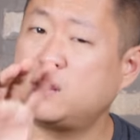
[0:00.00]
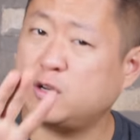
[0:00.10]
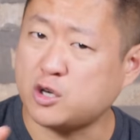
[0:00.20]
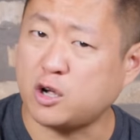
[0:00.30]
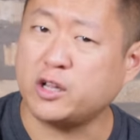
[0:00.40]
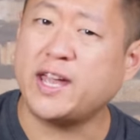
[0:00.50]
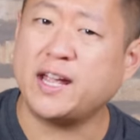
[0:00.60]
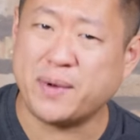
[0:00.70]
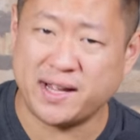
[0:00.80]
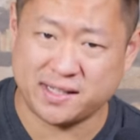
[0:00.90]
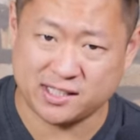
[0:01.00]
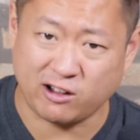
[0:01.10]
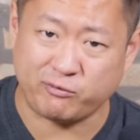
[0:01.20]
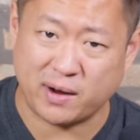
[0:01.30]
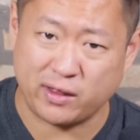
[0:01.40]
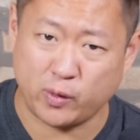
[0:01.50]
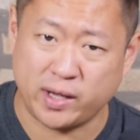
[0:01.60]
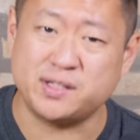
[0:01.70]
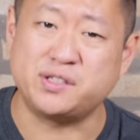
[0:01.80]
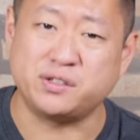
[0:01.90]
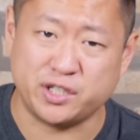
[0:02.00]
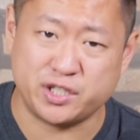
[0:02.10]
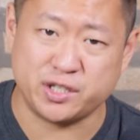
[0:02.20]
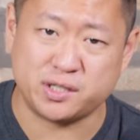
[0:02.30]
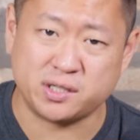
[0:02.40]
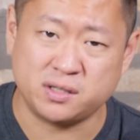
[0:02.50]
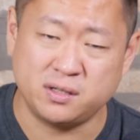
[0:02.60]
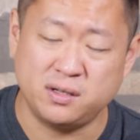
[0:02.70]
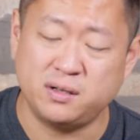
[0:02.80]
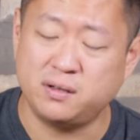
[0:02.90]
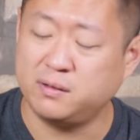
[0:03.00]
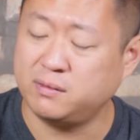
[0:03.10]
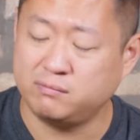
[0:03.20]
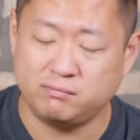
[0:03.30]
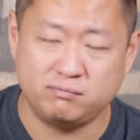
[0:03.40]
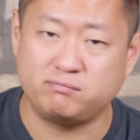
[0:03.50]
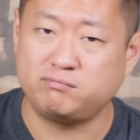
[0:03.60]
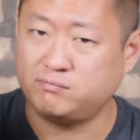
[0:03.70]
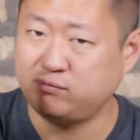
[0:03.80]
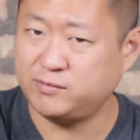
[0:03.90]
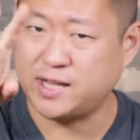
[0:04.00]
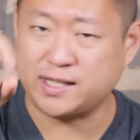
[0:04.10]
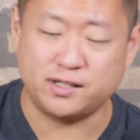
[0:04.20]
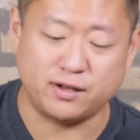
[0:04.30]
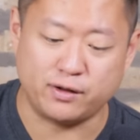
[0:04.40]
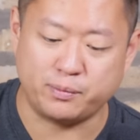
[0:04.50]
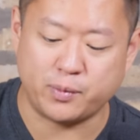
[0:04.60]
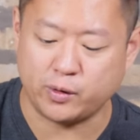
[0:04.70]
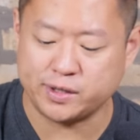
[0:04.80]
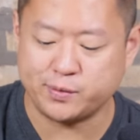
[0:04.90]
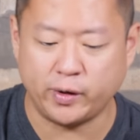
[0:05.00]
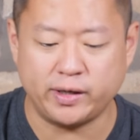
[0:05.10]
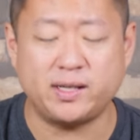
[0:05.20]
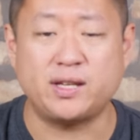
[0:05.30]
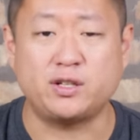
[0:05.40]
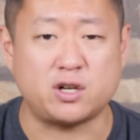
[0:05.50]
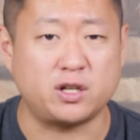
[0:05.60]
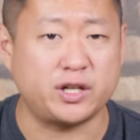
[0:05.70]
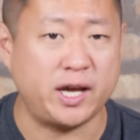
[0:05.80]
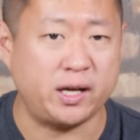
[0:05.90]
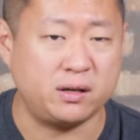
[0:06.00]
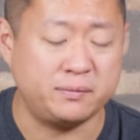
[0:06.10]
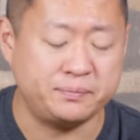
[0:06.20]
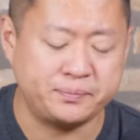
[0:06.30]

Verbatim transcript: Their chocolate cake by itself, by the way, is delicious. That's another bonus point. Get the chocolate cake.